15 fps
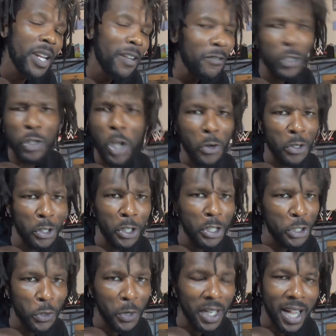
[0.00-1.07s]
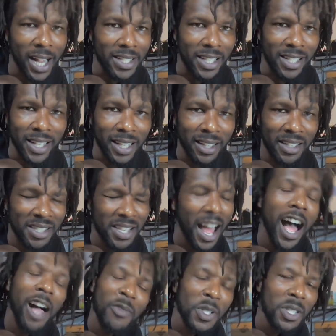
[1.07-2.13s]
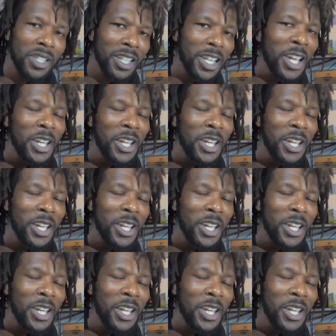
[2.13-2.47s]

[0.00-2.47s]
And if you don't enjoy content like this, obviously